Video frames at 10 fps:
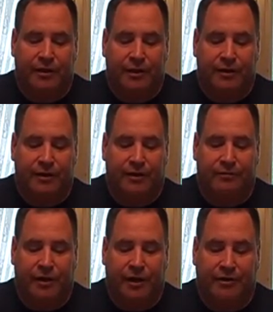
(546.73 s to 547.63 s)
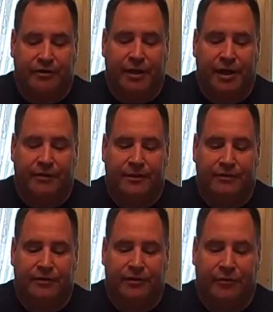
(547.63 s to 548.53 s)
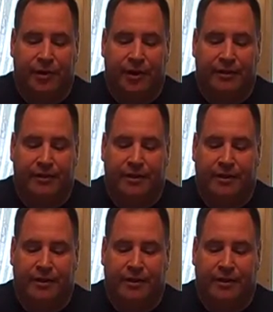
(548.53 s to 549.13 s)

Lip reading: leader needs to understand this in a way that